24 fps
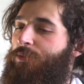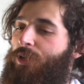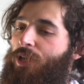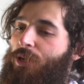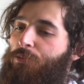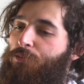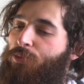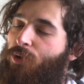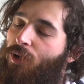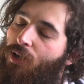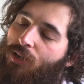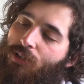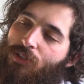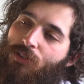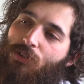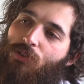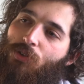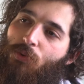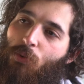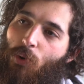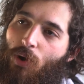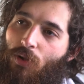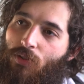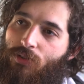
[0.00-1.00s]
a product
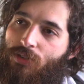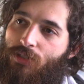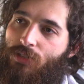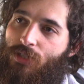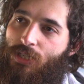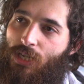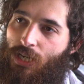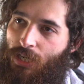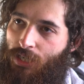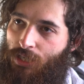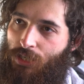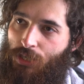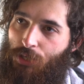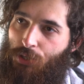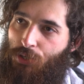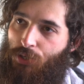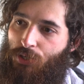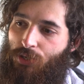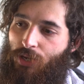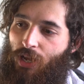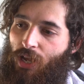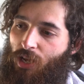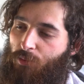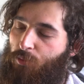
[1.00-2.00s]
quality
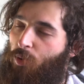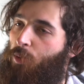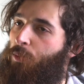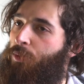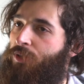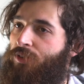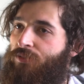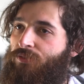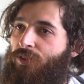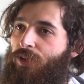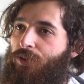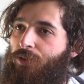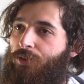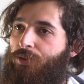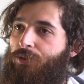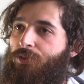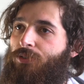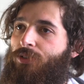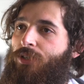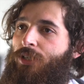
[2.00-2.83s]
technician at Mobile Defenders.